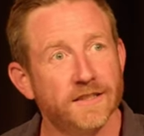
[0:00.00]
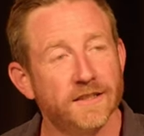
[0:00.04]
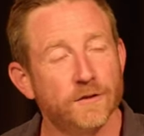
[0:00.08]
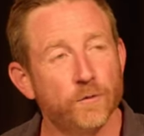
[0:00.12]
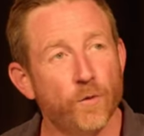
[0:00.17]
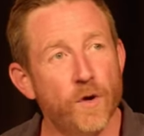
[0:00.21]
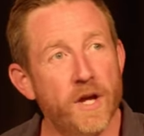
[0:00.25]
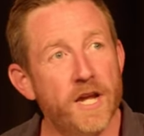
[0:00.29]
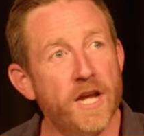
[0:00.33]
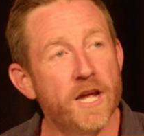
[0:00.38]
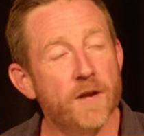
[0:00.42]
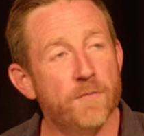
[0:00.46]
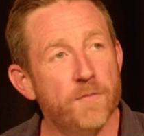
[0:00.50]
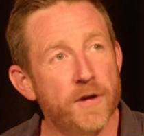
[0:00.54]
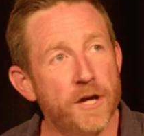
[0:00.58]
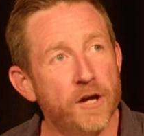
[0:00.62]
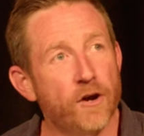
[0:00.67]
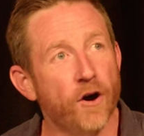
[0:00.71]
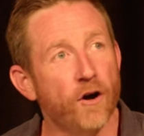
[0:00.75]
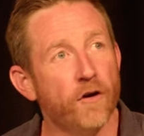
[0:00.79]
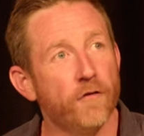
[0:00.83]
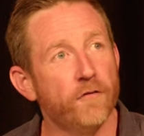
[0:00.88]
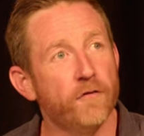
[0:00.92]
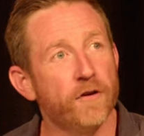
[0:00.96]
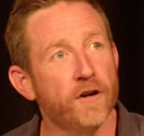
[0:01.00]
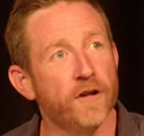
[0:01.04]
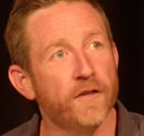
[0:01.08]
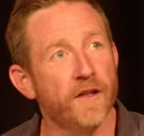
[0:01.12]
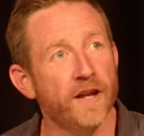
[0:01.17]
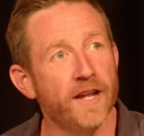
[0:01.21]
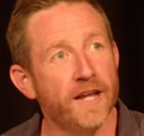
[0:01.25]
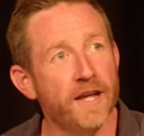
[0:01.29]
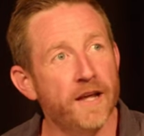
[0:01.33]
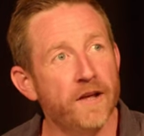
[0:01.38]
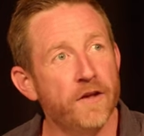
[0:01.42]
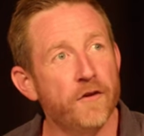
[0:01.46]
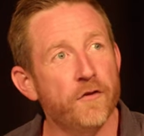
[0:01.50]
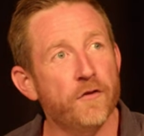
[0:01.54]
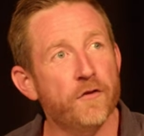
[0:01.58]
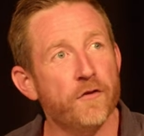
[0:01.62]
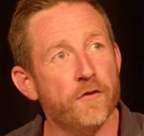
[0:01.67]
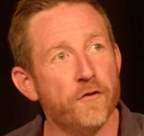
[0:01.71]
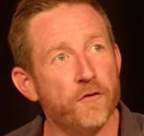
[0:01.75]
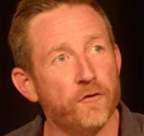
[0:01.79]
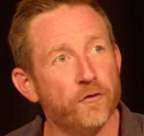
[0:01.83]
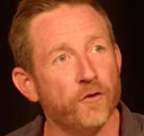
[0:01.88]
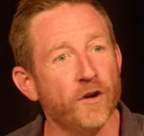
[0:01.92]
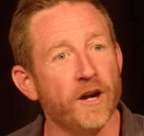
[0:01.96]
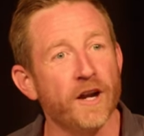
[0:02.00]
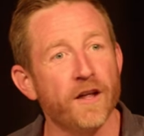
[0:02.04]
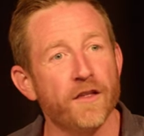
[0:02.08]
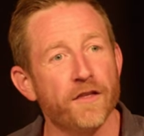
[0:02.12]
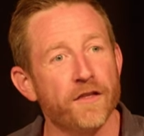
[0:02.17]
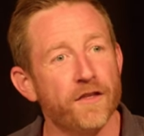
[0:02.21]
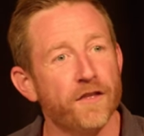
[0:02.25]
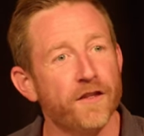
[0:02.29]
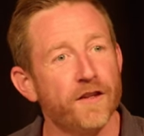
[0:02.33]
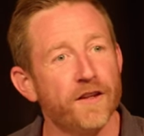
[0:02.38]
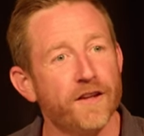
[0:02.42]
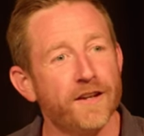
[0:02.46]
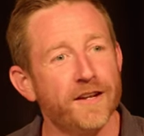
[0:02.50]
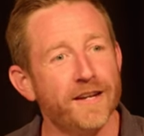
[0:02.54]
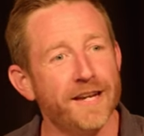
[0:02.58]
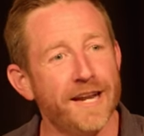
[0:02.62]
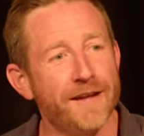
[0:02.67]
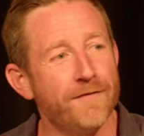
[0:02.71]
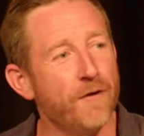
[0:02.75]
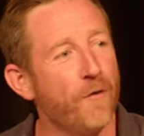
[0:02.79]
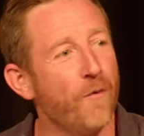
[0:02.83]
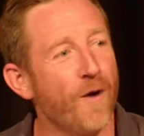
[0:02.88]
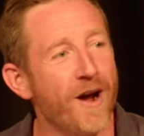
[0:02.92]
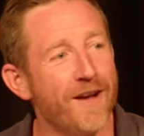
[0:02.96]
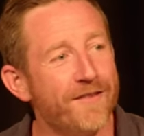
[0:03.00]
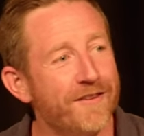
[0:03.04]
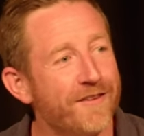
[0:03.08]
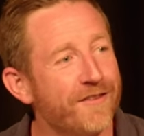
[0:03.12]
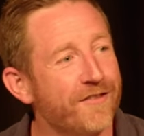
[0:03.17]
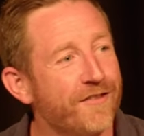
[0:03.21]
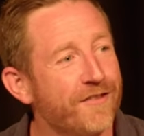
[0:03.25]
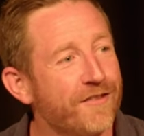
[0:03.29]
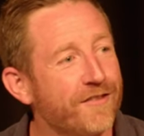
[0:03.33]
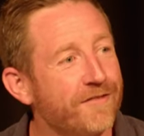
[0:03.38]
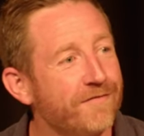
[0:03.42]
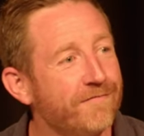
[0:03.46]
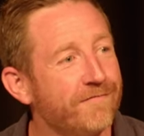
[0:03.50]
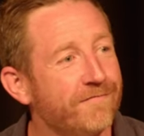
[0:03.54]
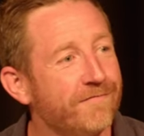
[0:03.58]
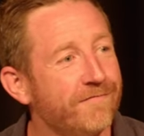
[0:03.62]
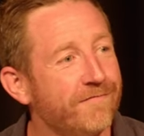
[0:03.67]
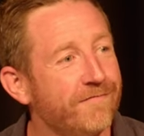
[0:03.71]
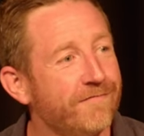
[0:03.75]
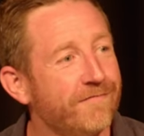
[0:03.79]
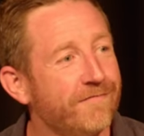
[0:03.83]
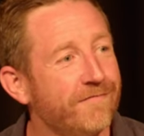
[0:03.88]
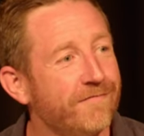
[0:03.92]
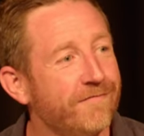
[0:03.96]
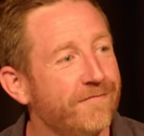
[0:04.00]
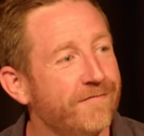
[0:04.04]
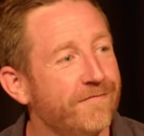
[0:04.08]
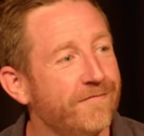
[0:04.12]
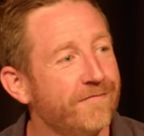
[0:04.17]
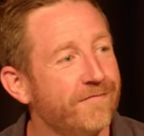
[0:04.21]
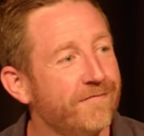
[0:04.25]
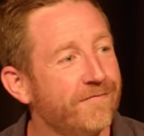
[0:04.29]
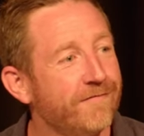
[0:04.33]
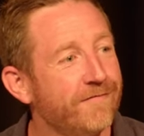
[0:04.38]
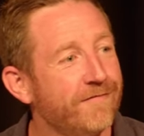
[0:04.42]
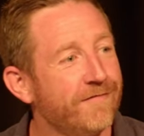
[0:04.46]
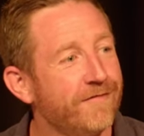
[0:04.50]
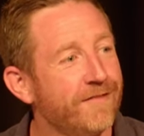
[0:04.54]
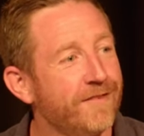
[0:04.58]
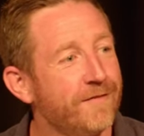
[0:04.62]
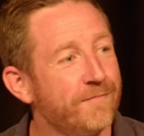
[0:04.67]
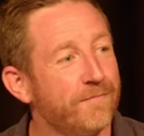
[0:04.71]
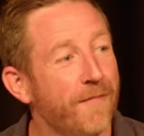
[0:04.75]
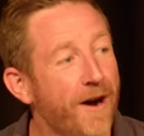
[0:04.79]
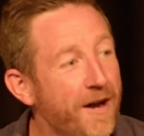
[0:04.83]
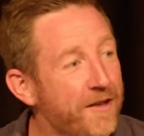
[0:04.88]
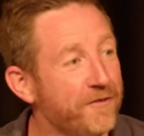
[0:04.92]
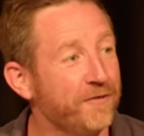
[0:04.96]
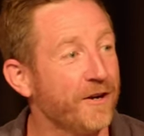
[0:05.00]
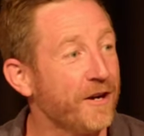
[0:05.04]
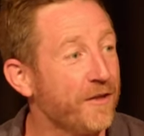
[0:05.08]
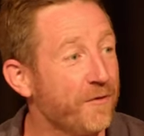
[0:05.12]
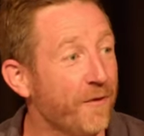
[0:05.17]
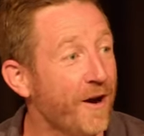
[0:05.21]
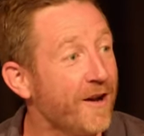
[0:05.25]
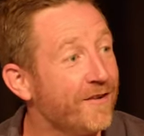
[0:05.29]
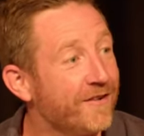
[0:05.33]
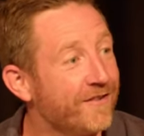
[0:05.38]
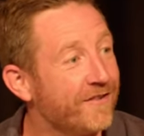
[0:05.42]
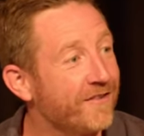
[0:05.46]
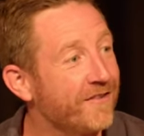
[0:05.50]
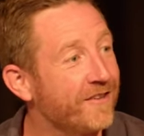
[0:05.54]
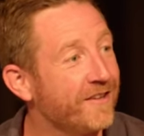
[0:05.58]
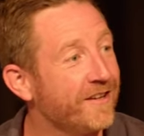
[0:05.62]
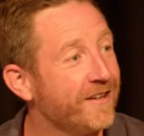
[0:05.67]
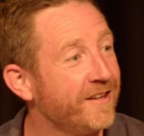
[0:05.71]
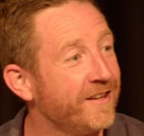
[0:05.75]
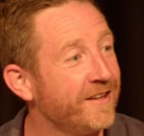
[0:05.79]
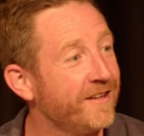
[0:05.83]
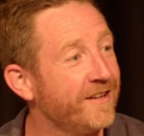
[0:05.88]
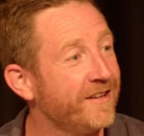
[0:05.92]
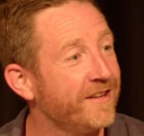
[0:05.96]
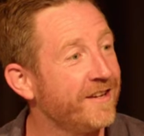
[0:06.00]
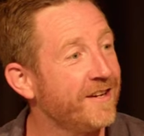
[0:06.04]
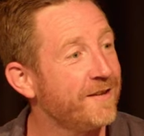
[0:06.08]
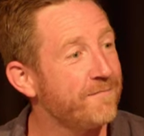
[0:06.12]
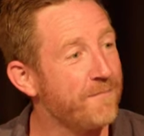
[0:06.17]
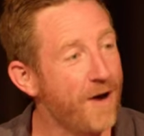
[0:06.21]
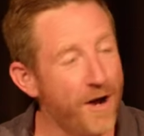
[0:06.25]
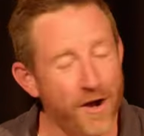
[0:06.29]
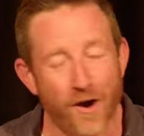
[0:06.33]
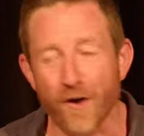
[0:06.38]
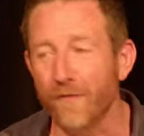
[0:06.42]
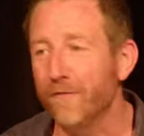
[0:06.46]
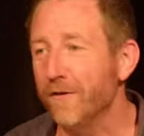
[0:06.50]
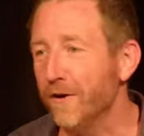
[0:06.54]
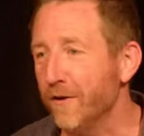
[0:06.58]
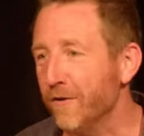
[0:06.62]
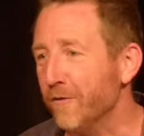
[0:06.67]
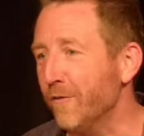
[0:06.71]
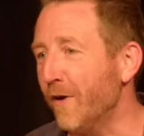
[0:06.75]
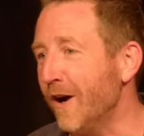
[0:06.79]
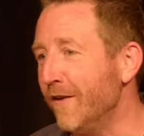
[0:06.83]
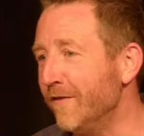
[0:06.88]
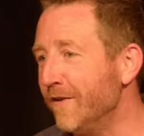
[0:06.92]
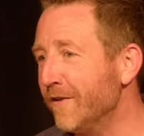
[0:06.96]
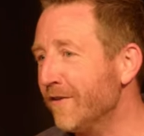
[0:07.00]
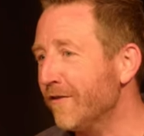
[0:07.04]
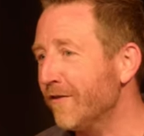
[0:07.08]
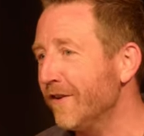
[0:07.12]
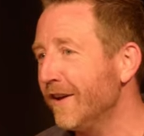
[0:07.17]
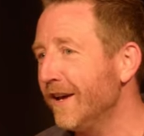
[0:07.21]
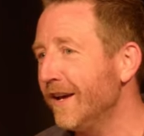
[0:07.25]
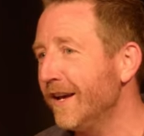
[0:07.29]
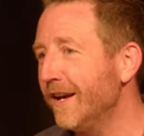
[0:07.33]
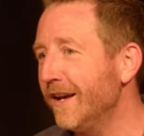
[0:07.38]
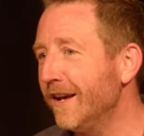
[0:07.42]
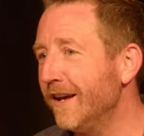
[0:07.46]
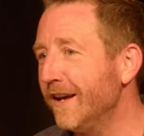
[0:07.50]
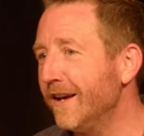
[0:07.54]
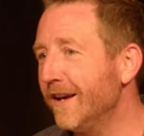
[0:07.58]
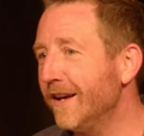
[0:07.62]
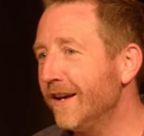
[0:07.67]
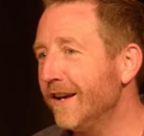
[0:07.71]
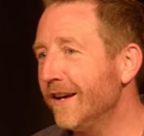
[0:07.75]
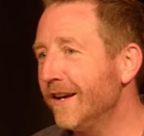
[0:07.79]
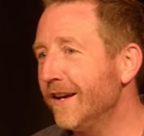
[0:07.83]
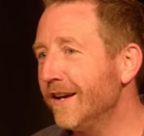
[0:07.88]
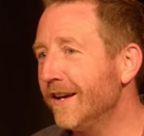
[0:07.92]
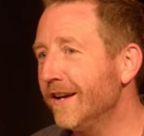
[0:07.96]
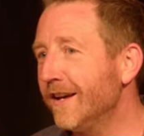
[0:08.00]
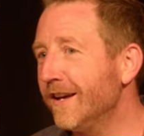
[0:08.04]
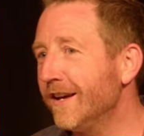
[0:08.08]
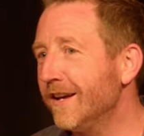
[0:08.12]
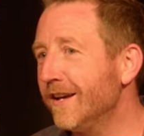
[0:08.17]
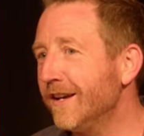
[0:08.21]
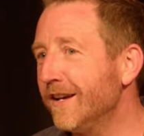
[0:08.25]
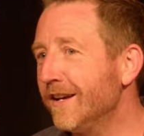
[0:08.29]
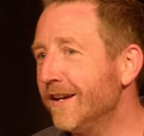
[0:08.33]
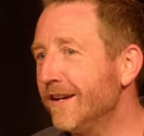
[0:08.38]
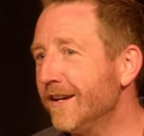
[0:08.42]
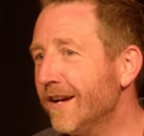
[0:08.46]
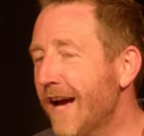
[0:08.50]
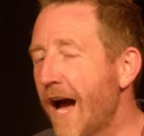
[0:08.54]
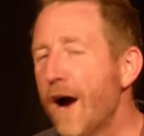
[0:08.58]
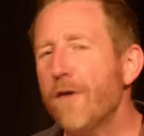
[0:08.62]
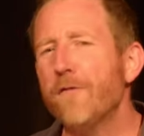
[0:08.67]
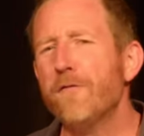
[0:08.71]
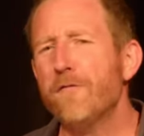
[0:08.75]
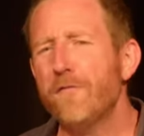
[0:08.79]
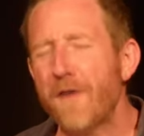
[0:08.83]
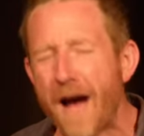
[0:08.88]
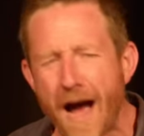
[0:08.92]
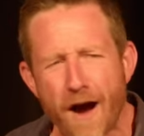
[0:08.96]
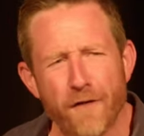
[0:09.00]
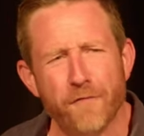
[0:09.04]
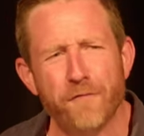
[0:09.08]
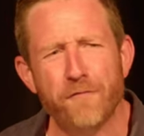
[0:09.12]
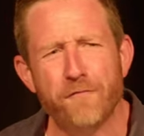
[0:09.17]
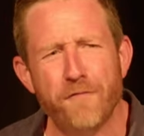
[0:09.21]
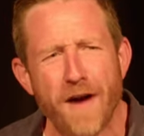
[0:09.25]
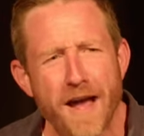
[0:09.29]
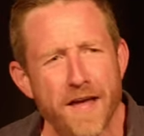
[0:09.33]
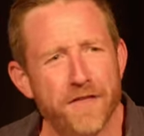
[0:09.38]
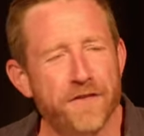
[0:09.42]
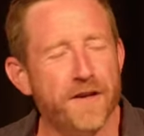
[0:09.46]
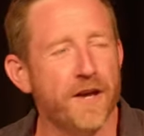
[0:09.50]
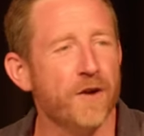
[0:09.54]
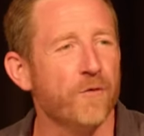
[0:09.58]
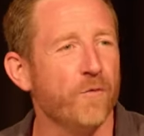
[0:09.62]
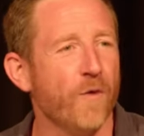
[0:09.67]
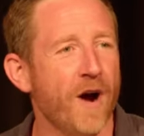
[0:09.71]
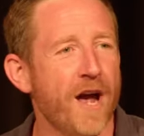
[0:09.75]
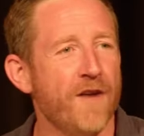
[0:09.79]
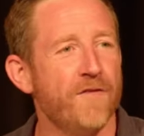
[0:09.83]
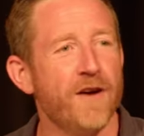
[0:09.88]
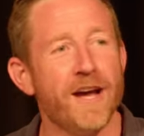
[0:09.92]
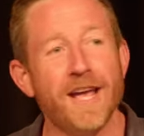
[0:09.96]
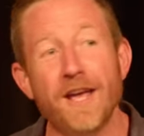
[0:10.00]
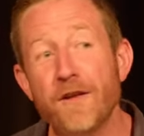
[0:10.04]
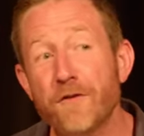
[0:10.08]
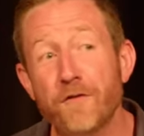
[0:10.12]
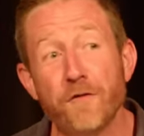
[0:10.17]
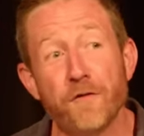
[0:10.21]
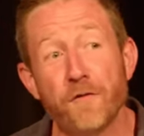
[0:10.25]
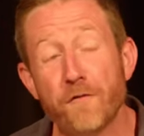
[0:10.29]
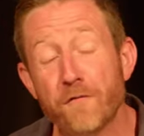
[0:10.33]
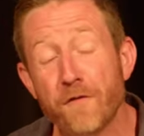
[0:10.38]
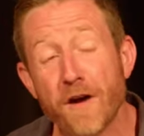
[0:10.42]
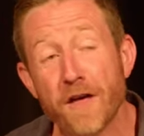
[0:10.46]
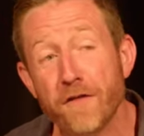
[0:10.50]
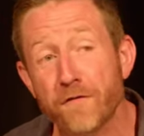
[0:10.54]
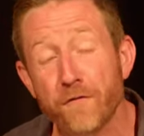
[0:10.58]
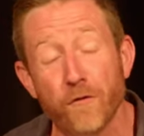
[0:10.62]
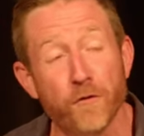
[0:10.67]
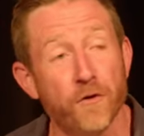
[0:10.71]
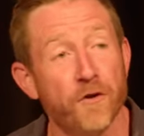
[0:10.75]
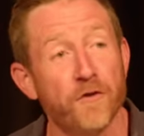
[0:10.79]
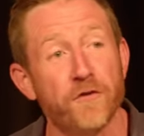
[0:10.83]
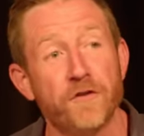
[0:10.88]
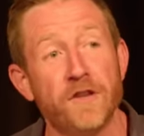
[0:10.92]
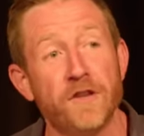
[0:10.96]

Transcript: we can be confident that his strength never wavers. My strength wavers. My confidence wavers. Our faith can waver. His faithfulness